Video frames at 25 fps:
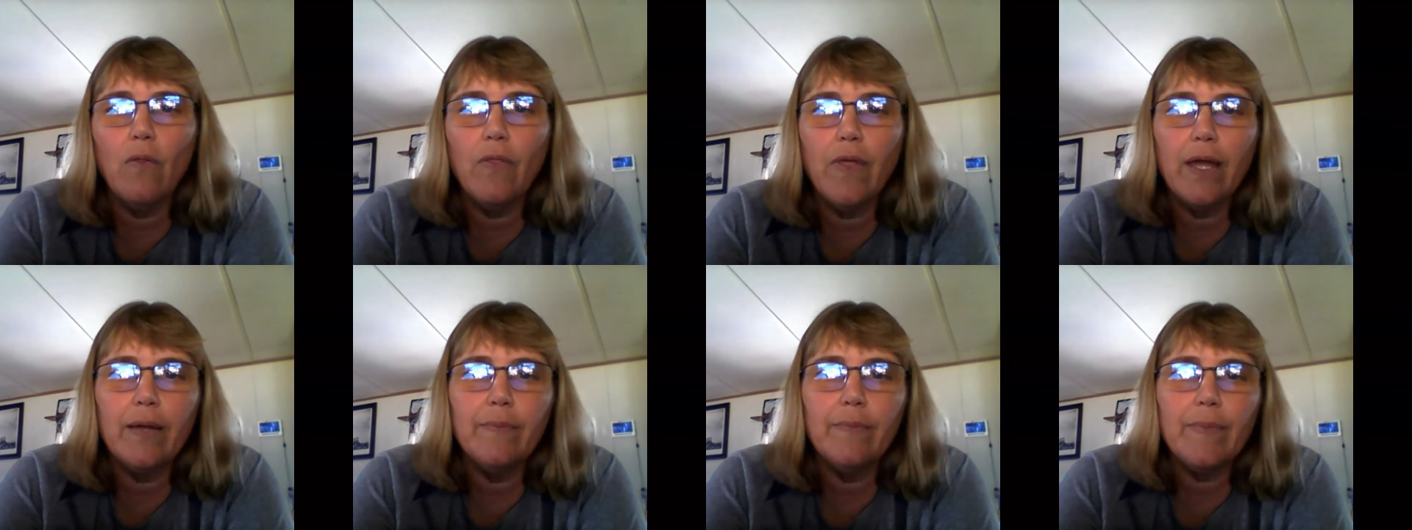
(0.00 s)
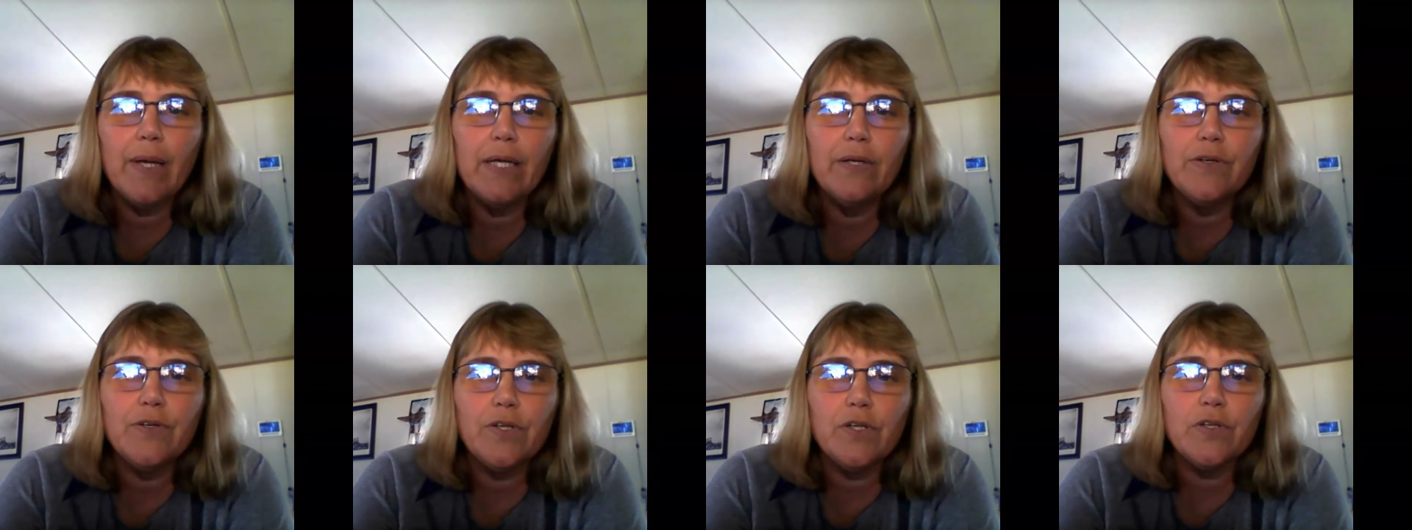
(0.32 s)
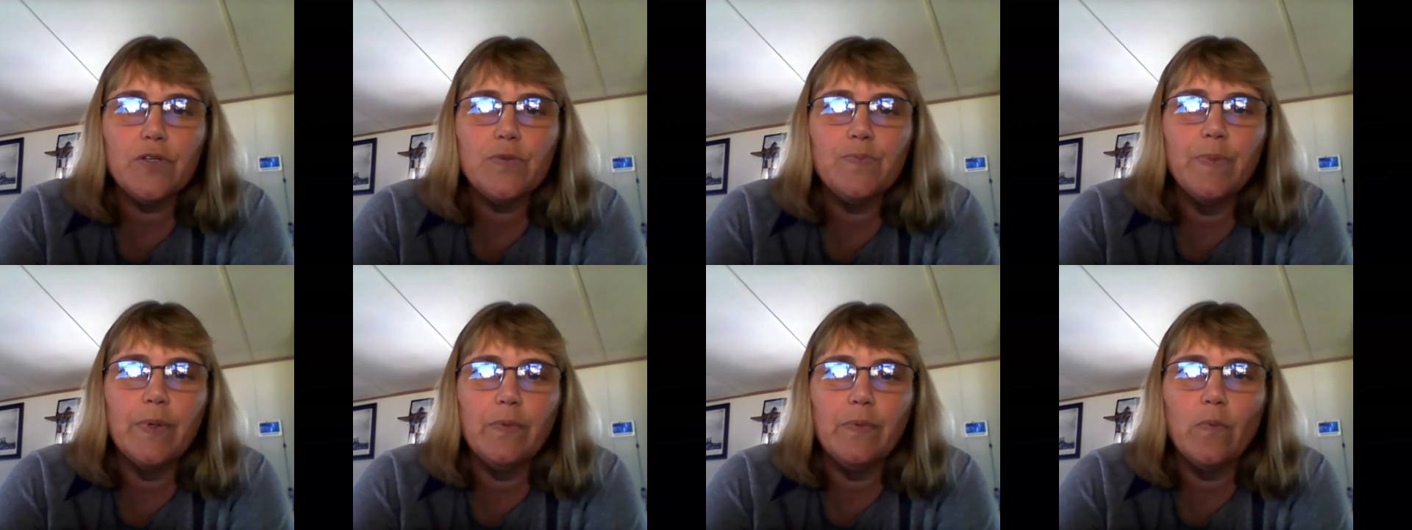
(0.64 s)
They may
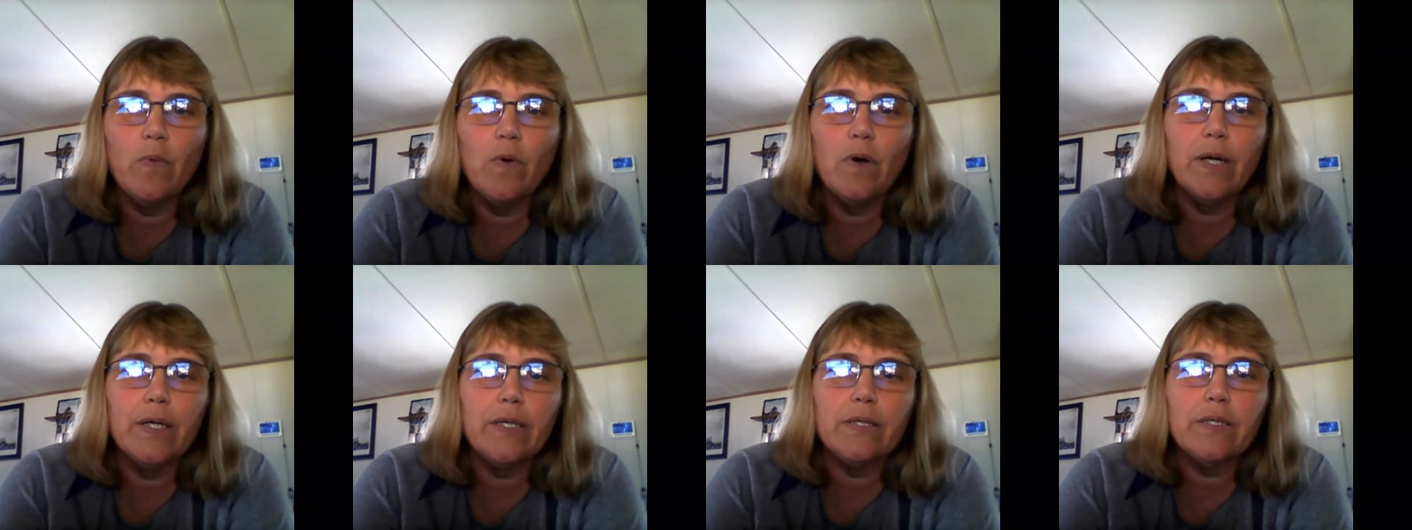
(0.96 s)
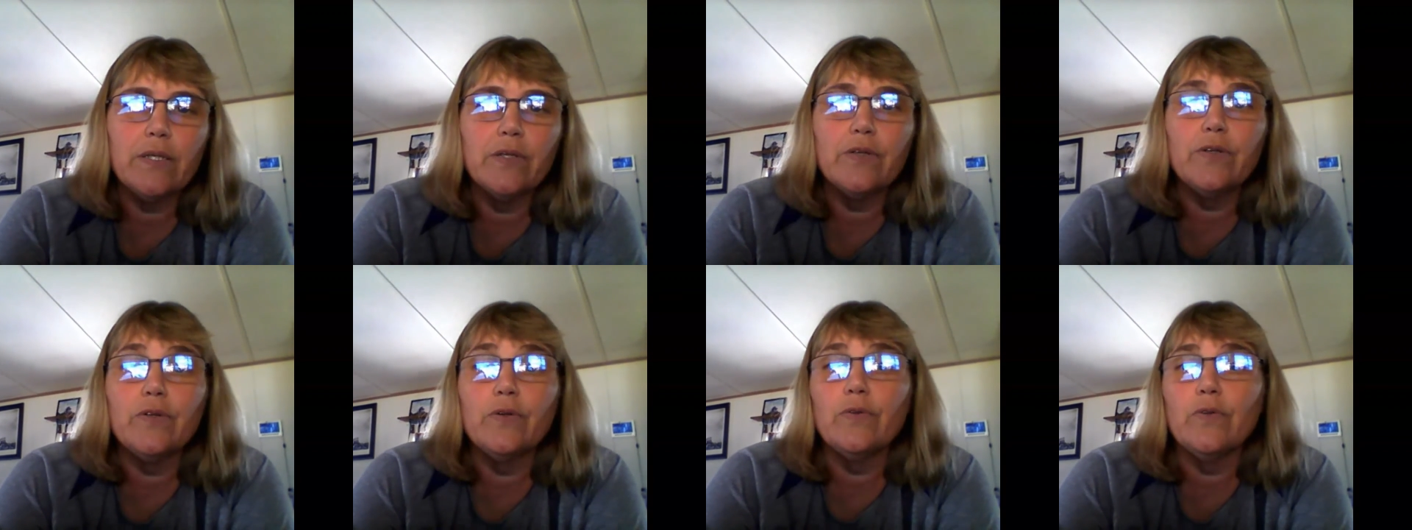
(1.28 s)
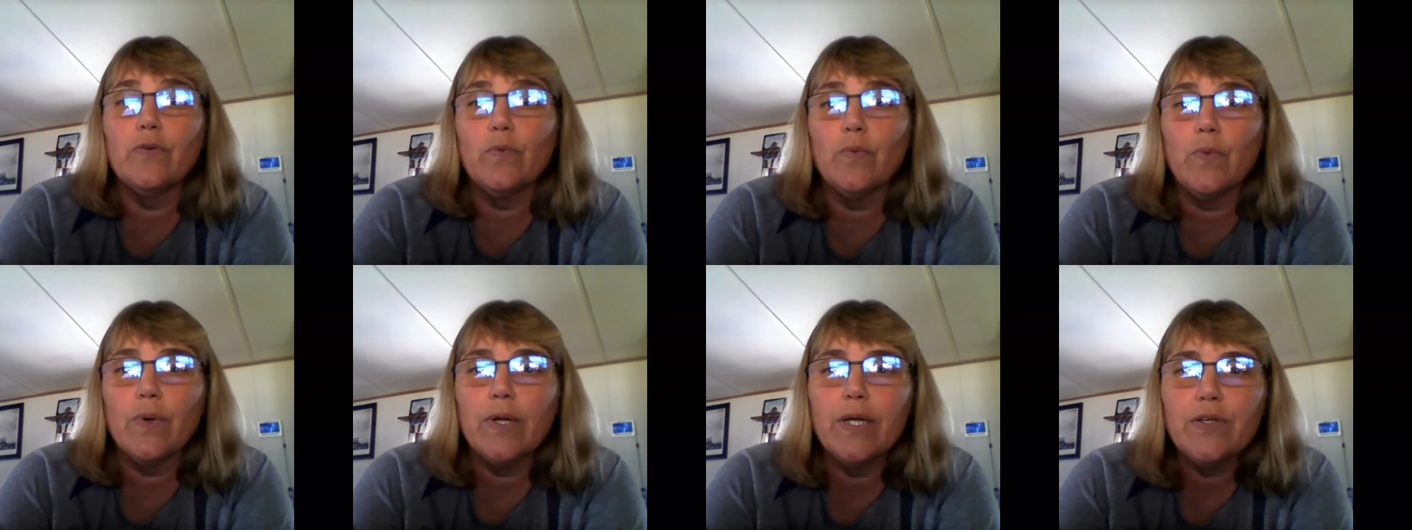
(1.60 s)
just want to do
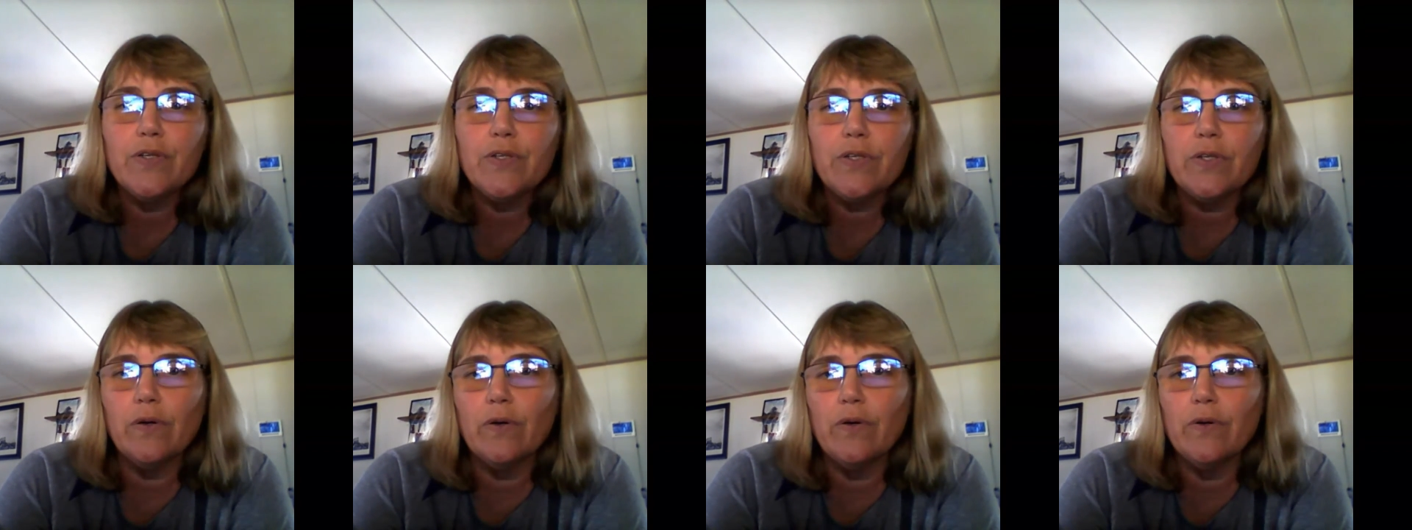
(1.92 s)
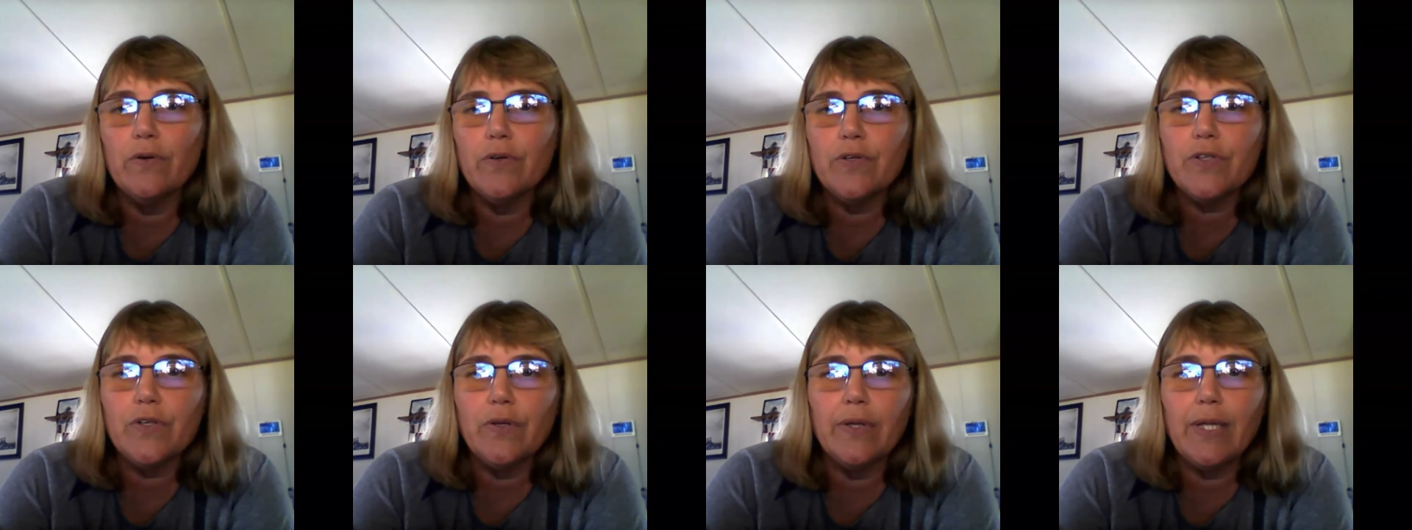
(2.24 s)
the research